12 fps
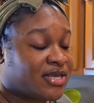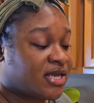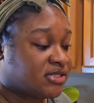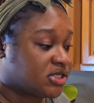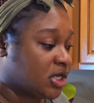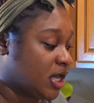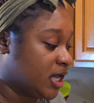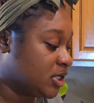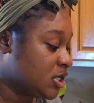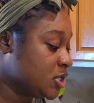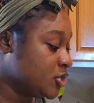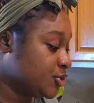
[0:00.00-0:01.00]
takes a lot.
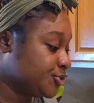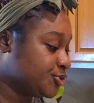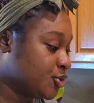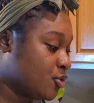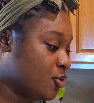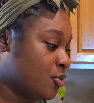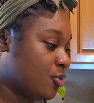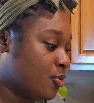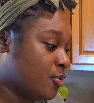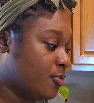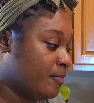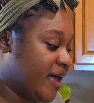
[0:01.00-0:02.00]
So